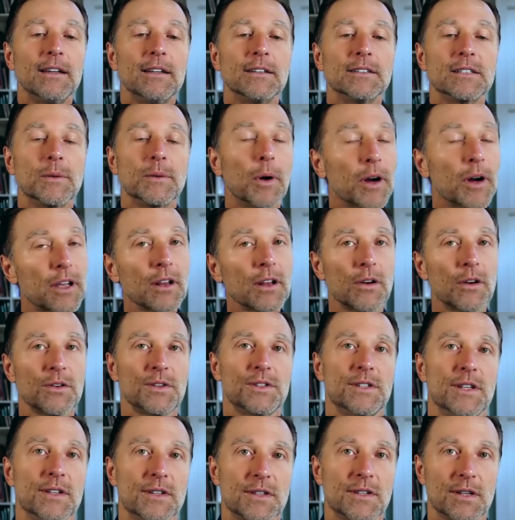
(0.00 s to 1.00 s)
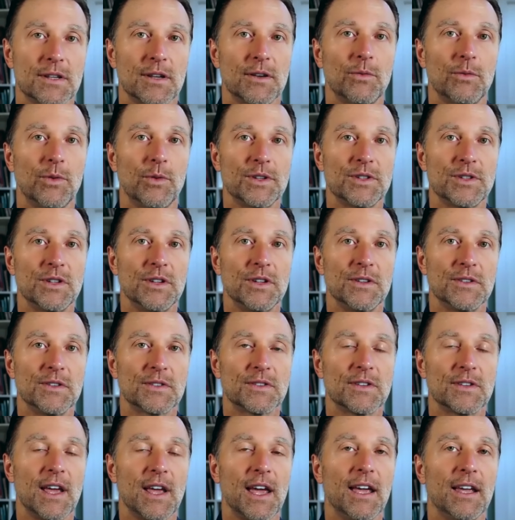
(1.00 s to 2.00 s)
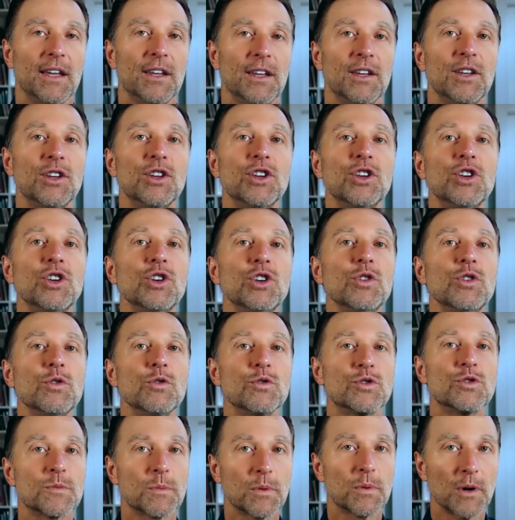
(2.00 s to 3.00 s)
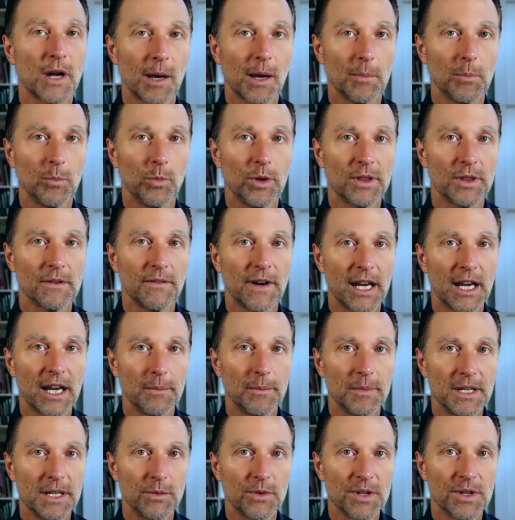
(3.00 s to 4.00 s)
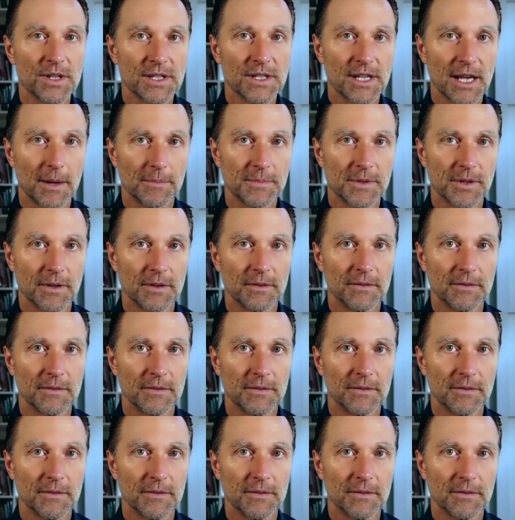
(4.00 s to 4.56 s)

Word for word: Tuberculosis, which is a huge problem with the vitamin D receptor.